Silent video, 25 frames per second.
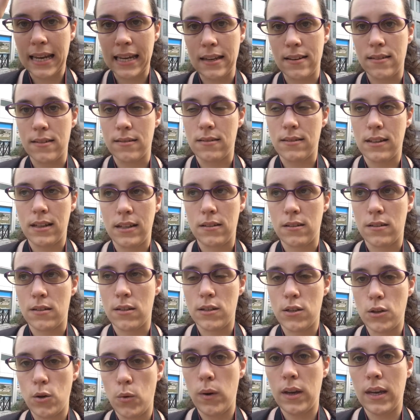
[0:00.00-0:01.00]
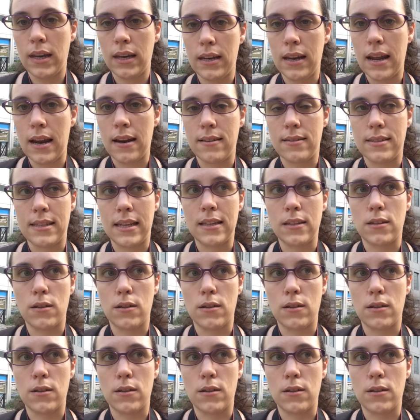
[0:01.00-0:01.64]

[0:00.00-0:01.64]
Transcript: in the sewing, in anything.